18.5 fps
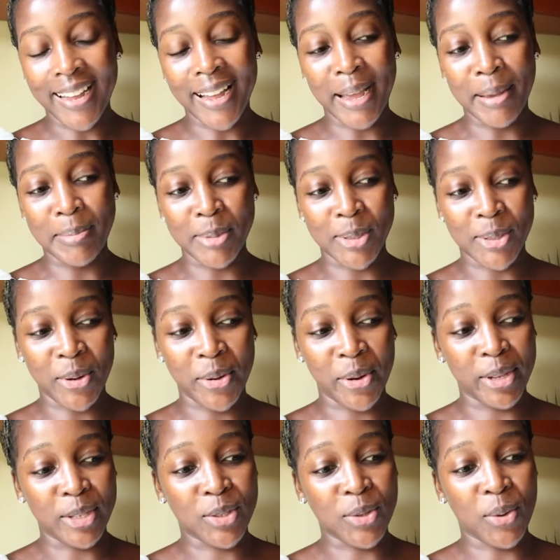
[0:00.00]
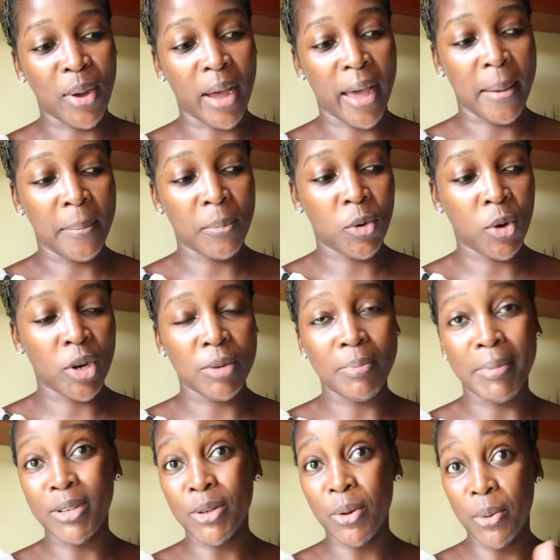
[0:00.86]
I'm sorry. So I am going,
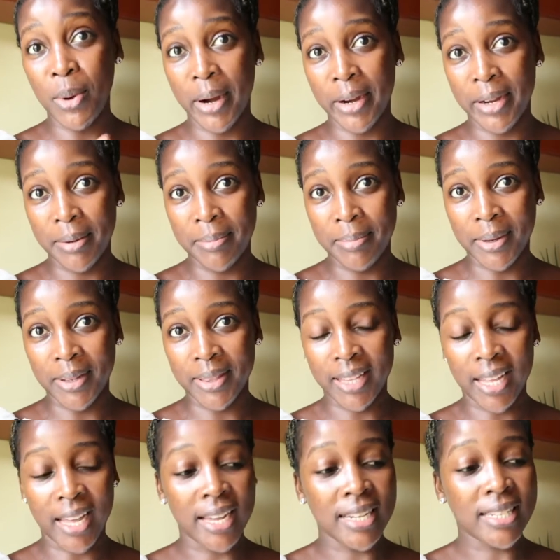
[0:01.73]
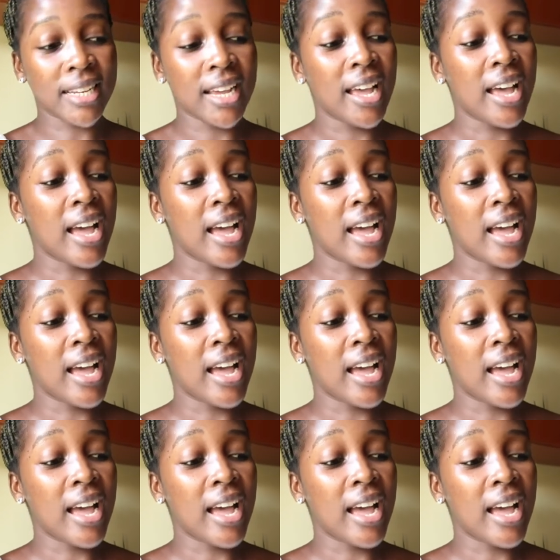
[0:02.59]
but don't worry about that.